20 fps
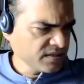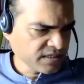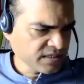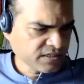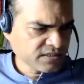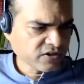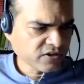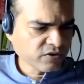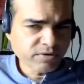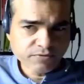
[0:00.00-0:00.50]

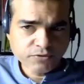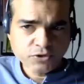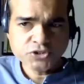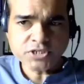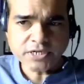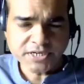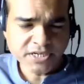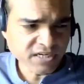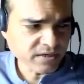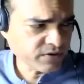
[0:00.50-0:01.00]
Just now, before
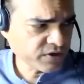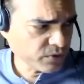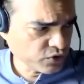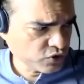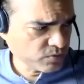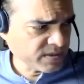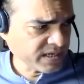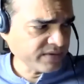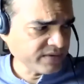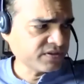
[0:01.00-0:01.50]
starting our
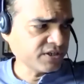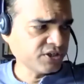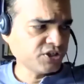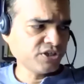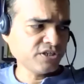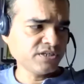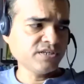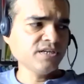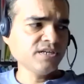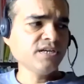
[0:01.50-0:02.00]
YouTube live
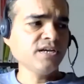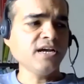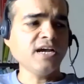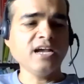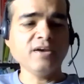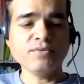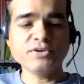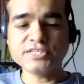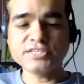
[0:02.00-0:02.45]
session, I